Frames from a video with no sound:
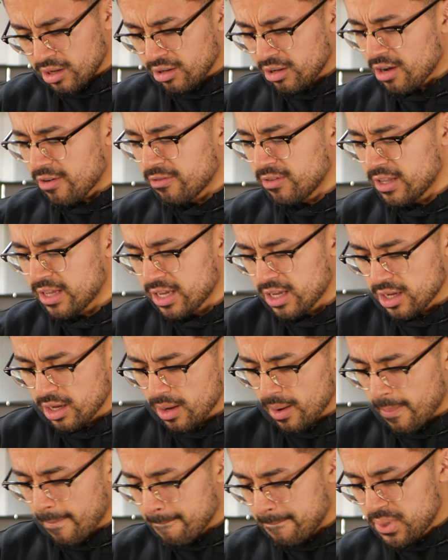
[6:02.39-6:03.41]
Lovely,
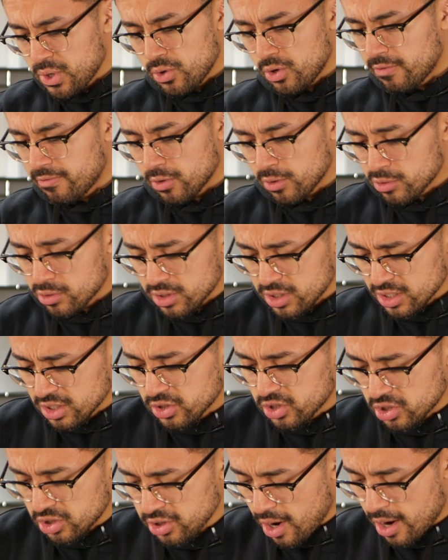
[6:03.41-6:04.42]
beautiful,
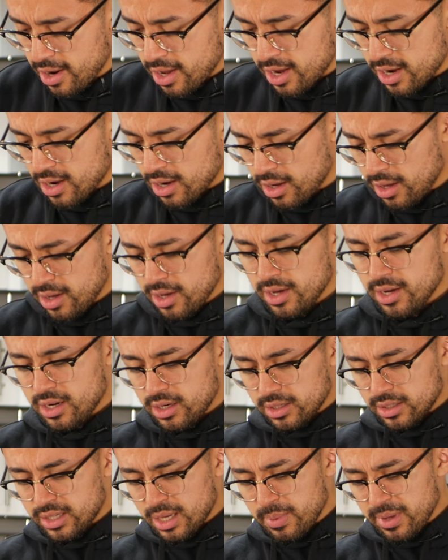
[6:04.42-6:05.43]
stunning.
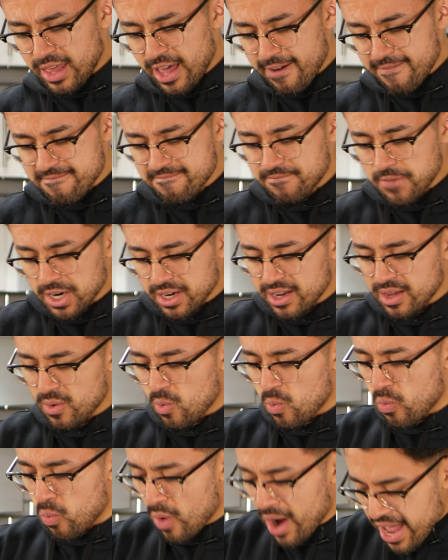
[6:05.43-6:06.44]
Give me that
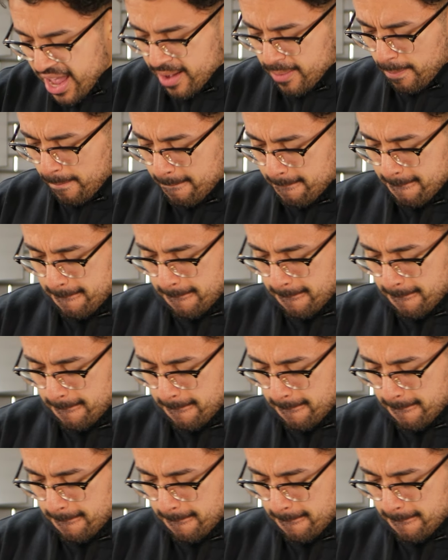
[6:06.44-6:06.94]
fucking wet.